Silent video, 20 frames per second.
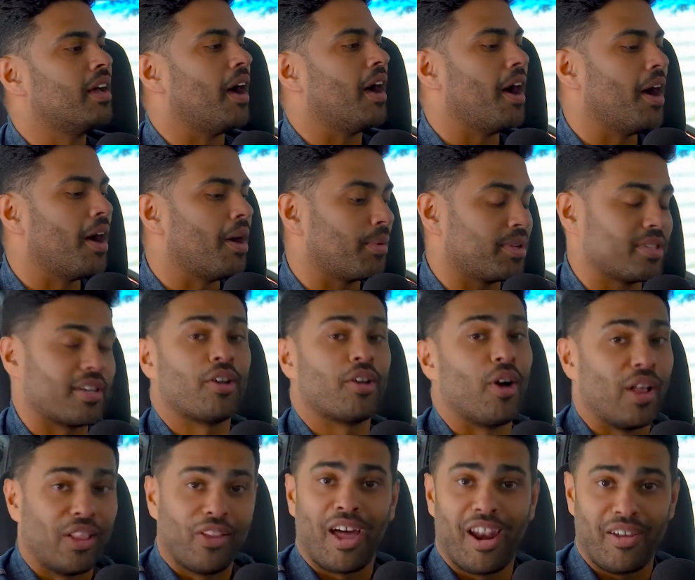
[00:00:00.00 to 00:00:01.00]
Because I
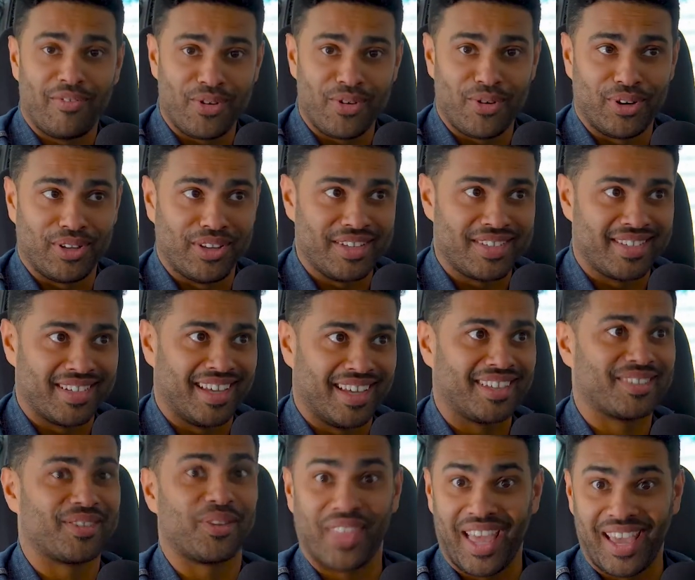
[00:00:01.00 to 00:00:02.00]
know a lot of you are
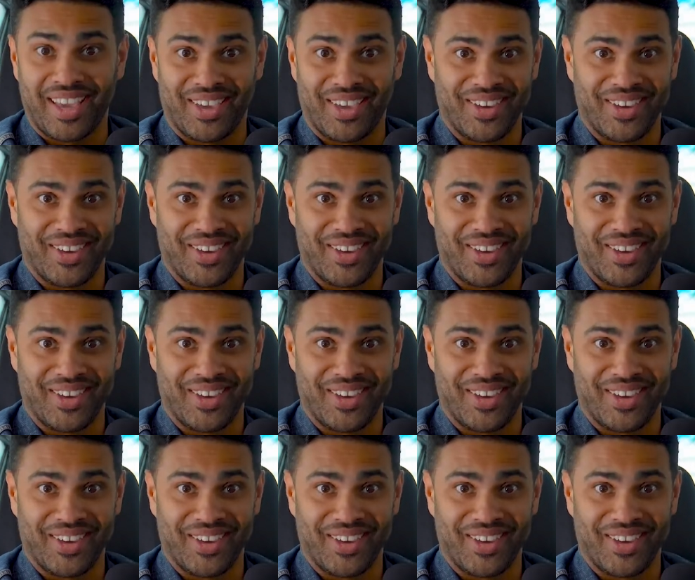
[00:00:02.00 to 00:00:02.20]
listening, so thank